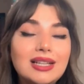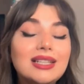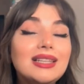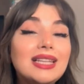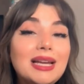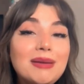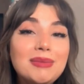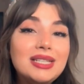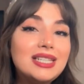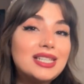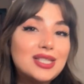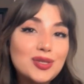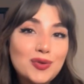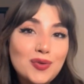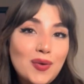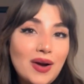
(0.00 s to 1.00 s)
Let me
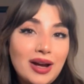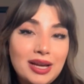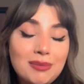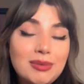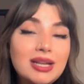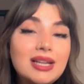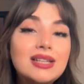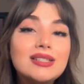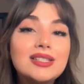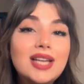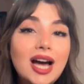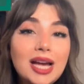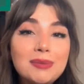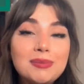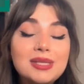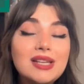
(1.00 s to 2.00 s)
describe
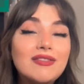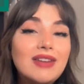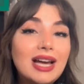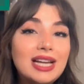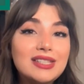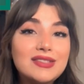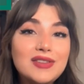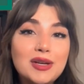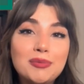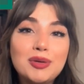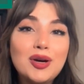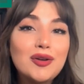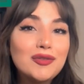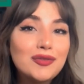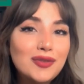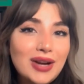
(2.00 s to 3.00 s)
types of
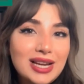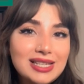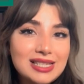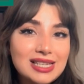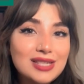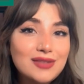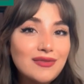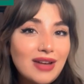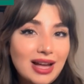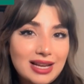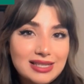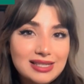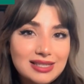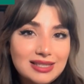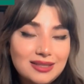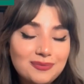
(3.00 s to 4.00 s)
adverbial phrases
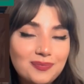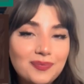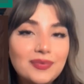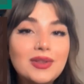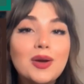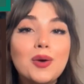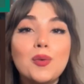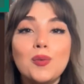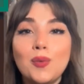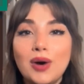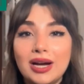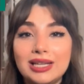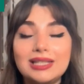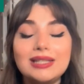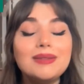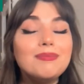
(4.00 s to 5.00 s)
fast.
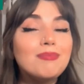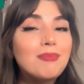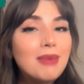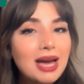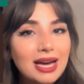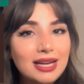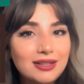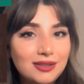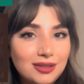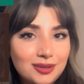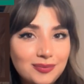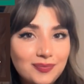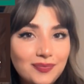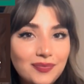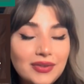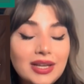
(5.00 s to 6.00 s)
1. Manner.
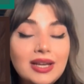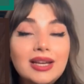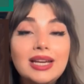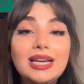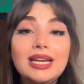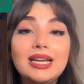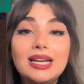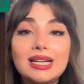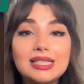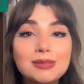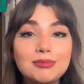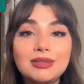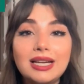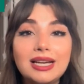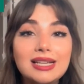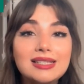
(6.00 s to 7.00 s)
It
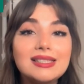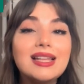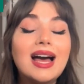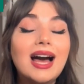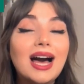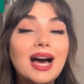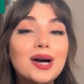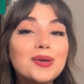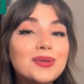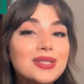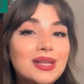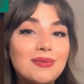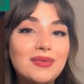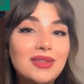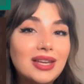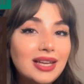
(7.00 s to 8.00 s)
explains how
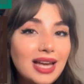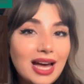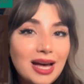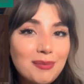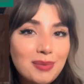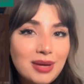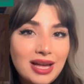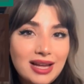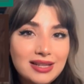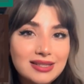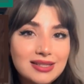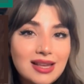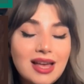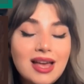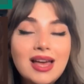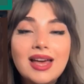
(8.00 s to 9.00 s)
something happened.
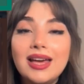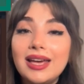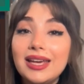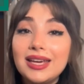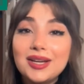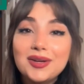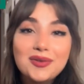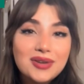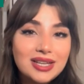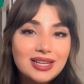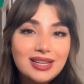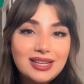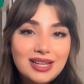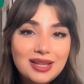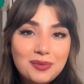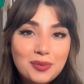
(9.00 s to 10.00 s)
He greeted
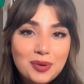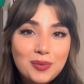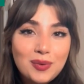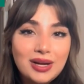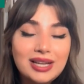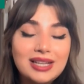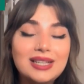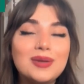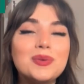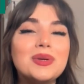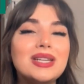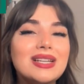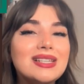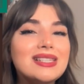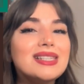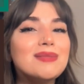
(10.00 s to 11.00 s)
everyone with
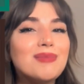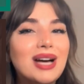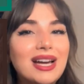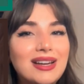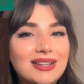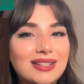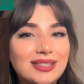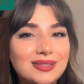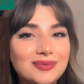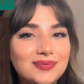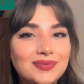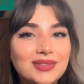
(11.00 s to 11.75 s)
a smile.